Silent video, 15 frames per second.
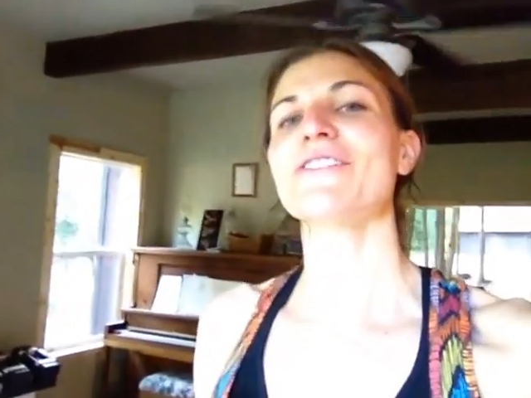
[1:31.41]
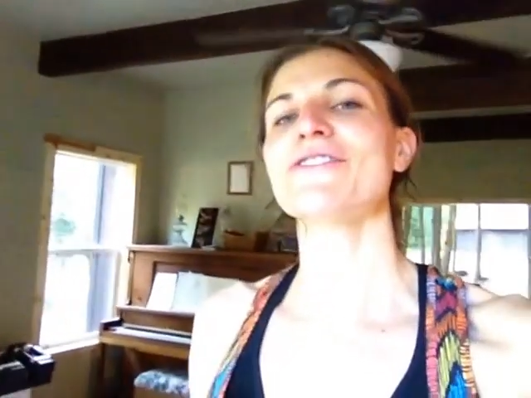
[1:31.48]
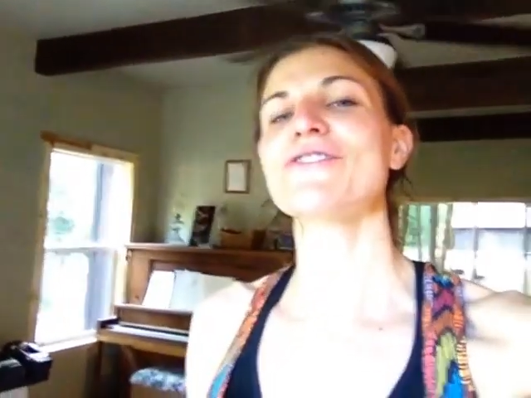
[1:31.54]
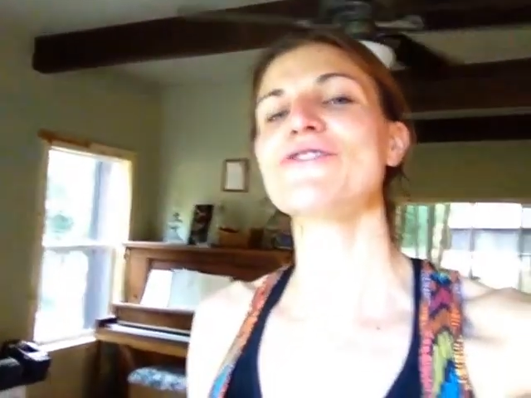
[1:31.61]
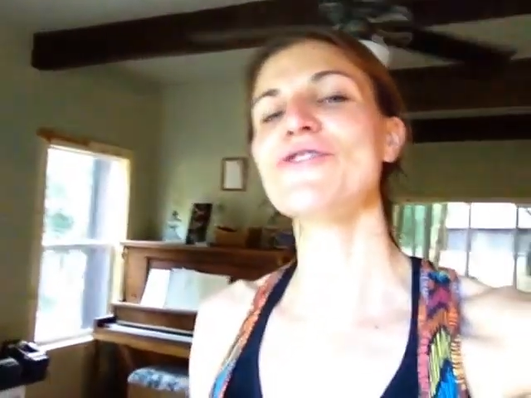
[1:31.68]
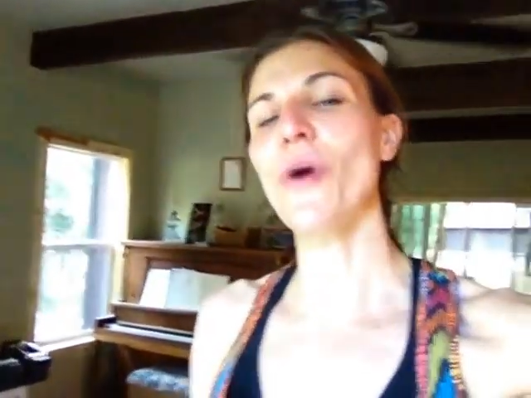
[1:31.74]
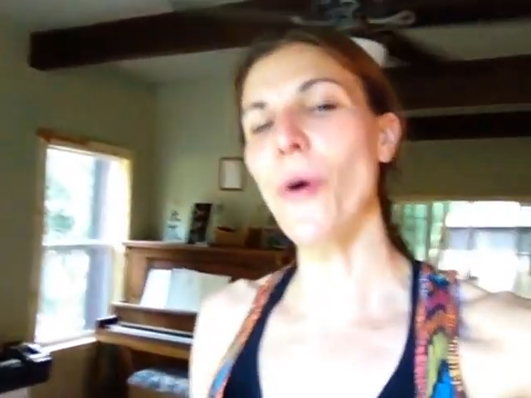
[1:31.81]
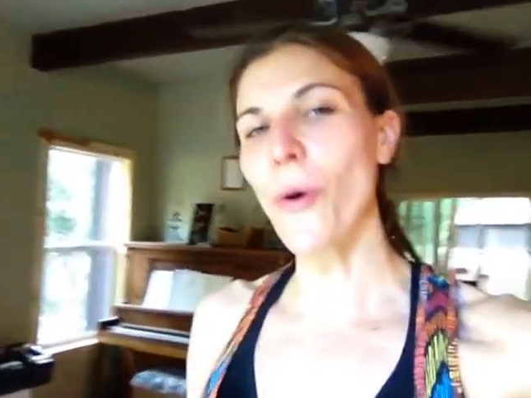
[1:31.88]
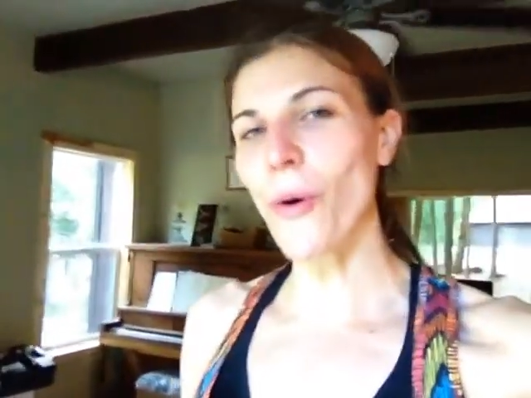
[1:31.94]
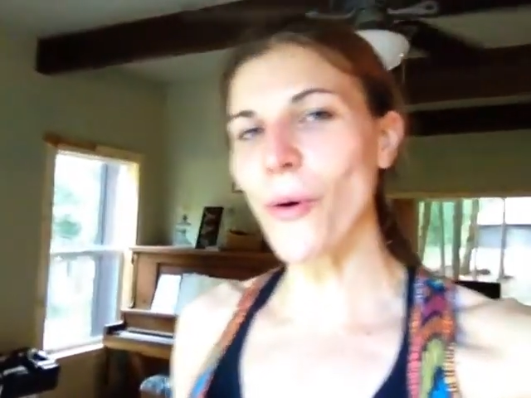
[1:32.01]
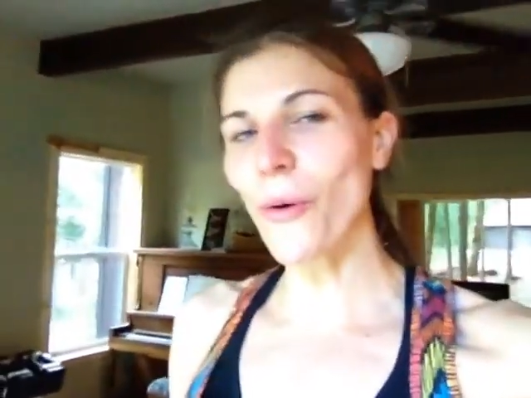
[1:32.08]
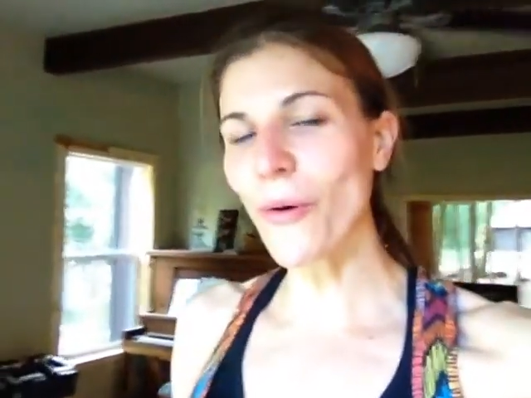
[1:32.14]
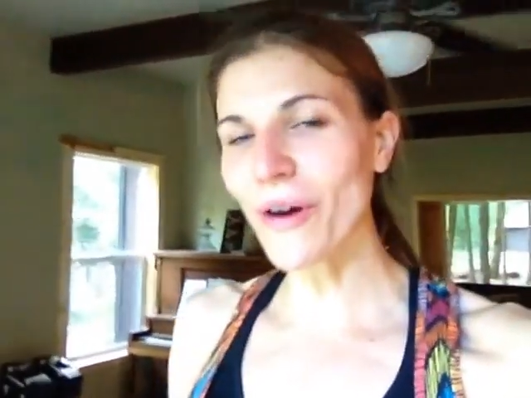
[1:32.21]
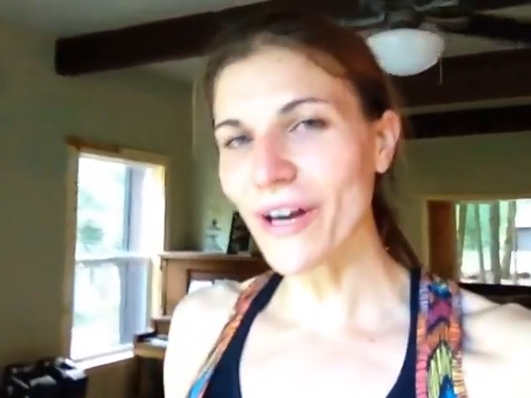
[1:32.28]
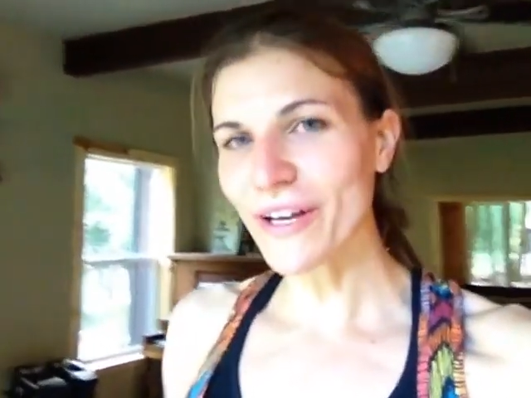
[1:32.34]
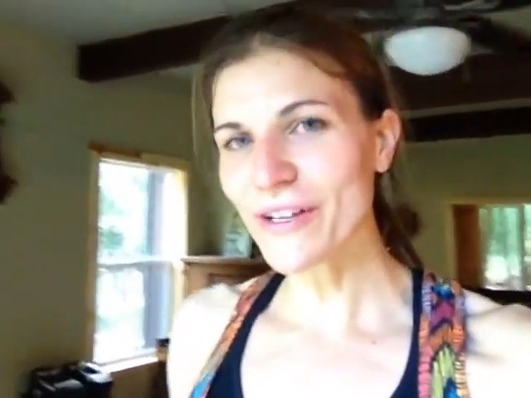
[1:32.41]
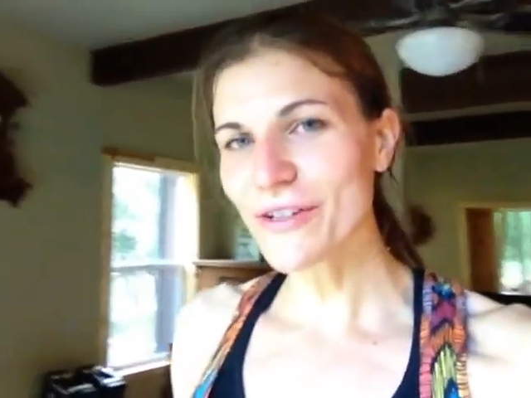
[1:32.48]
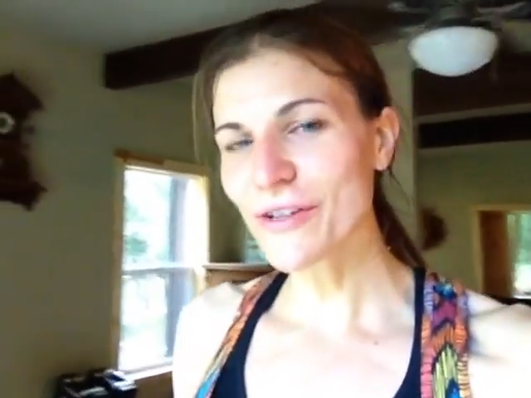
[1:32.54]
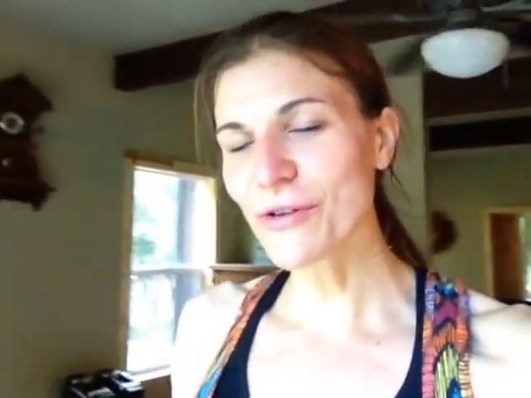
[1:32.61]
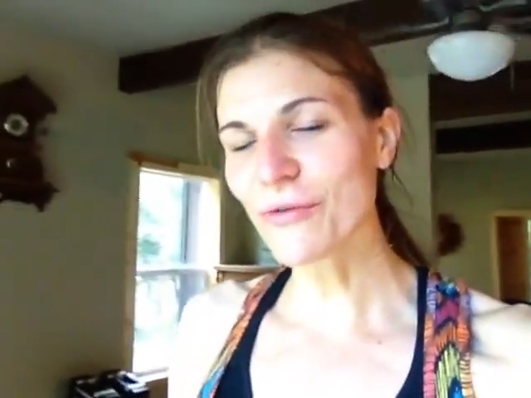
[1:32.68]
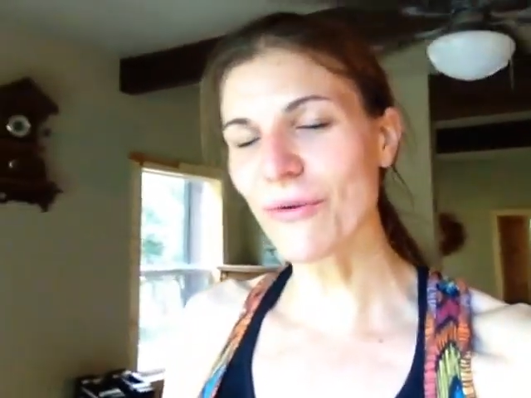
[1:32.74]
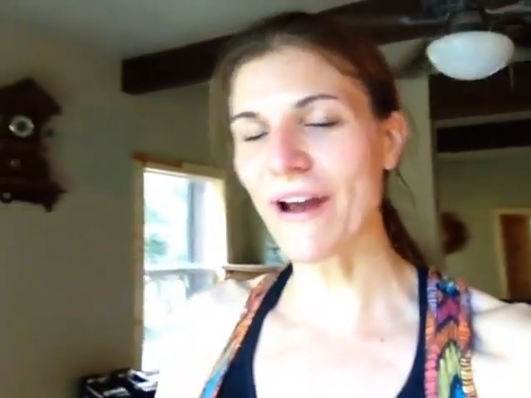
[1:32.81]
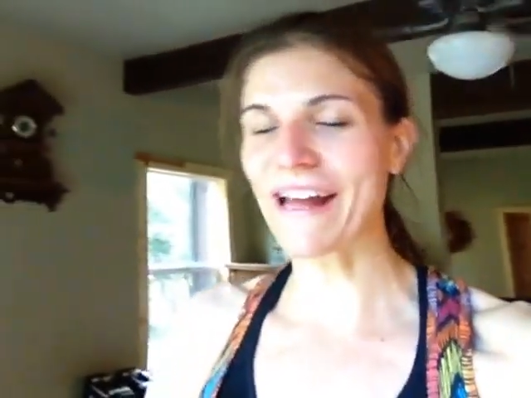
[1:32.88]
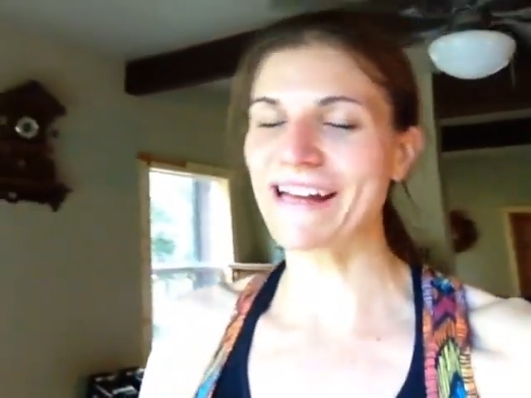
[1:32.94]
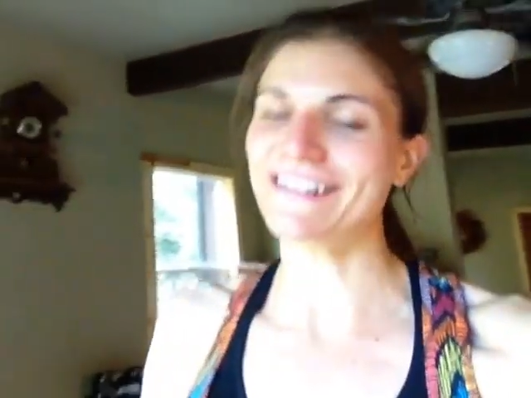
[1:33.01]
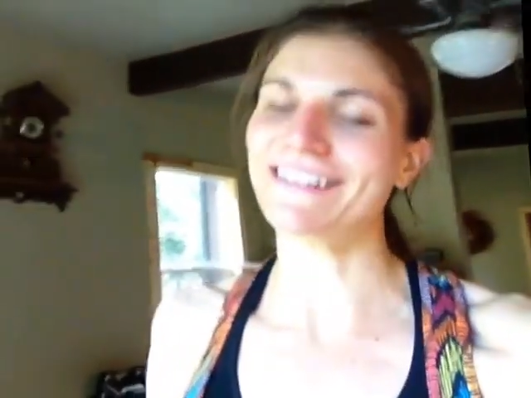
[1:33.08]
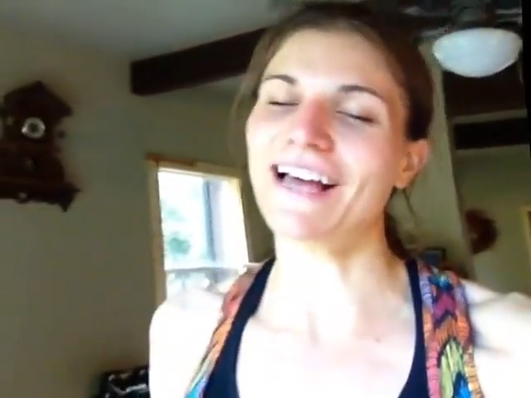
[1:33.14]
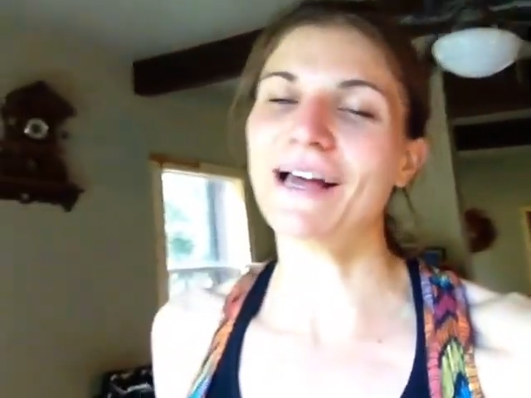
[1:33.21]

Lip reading: so great.